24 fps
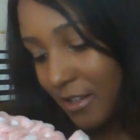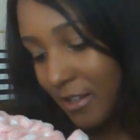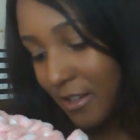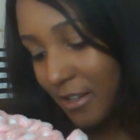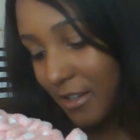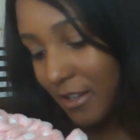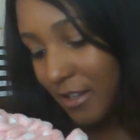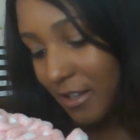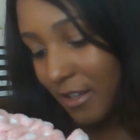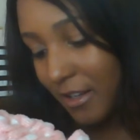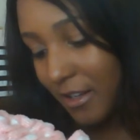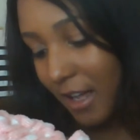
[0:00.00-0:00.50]

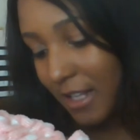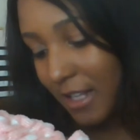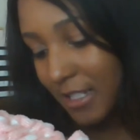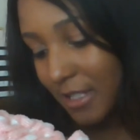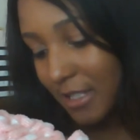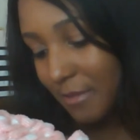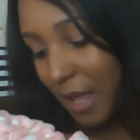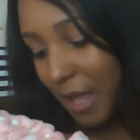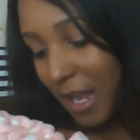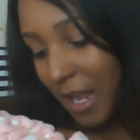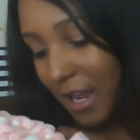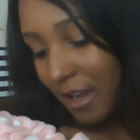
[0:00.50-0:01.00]

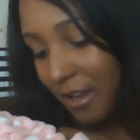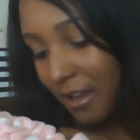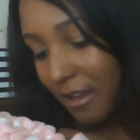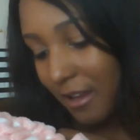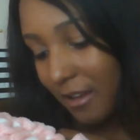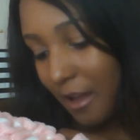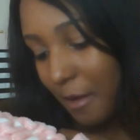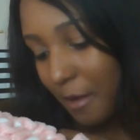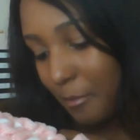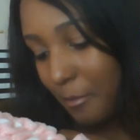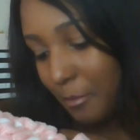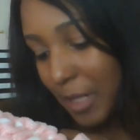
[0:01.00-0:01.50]
Cosmetic
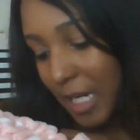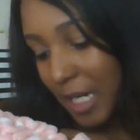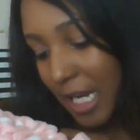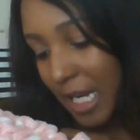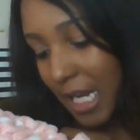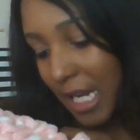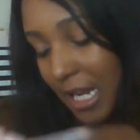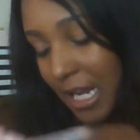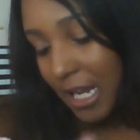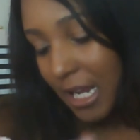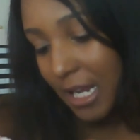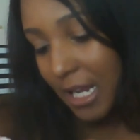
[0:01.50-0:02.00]
Company.
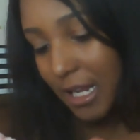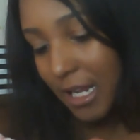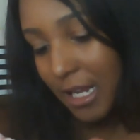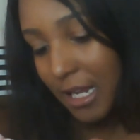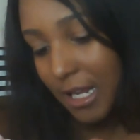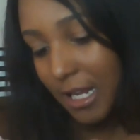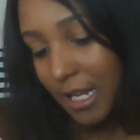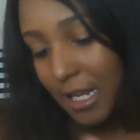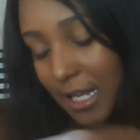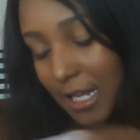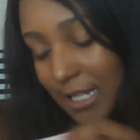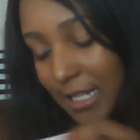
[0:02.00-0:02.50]
It
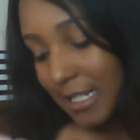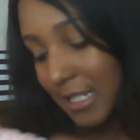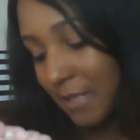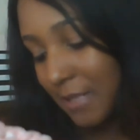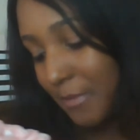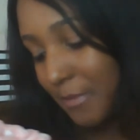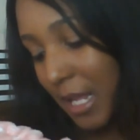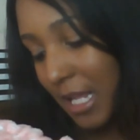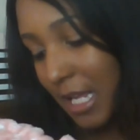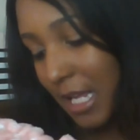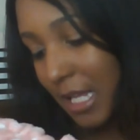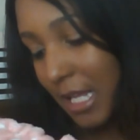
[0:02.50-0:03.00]
says Make a
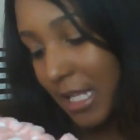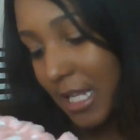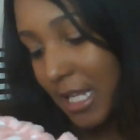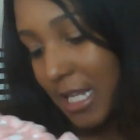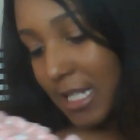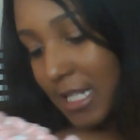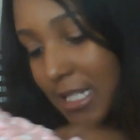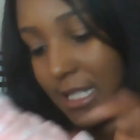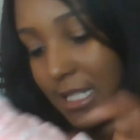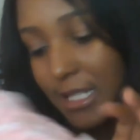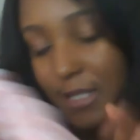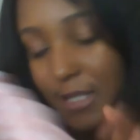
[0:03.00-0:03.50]
Clean
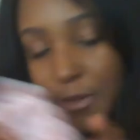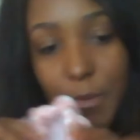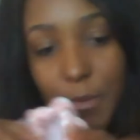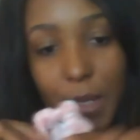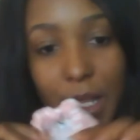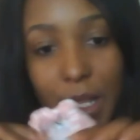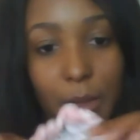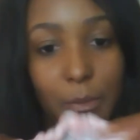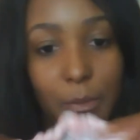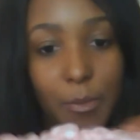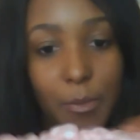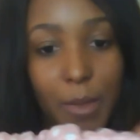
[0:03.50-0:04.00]
Sweep.
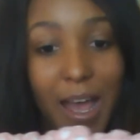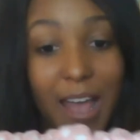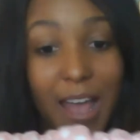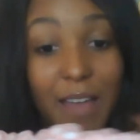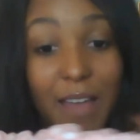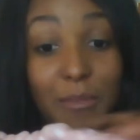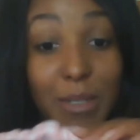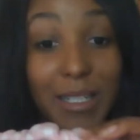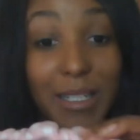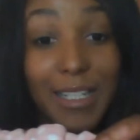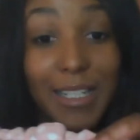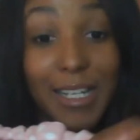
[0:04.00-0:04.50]
I've been
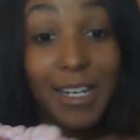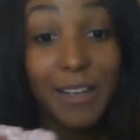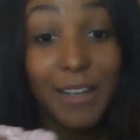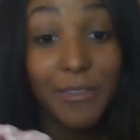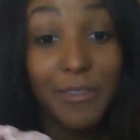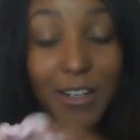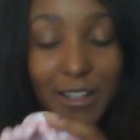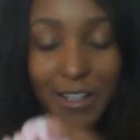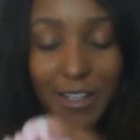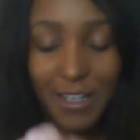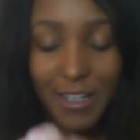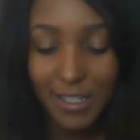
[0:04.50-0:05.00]
needing one of
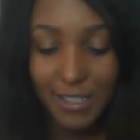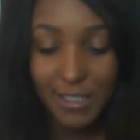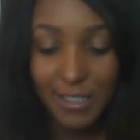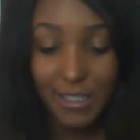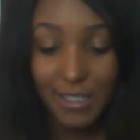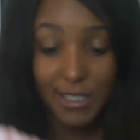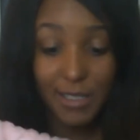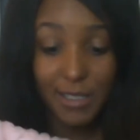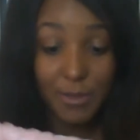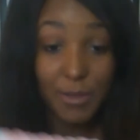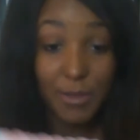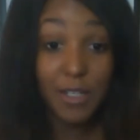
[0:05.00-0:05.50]
these because
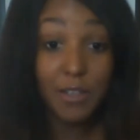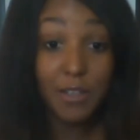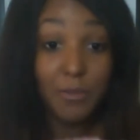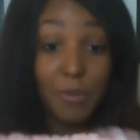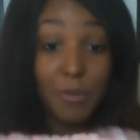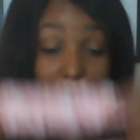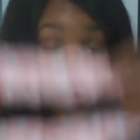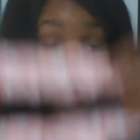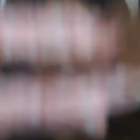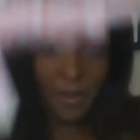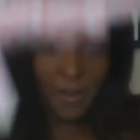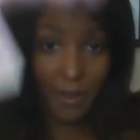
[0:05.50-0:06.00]
when I do my
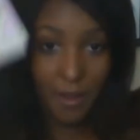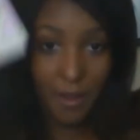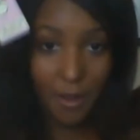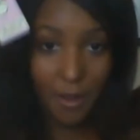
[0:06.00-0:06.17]
makeup,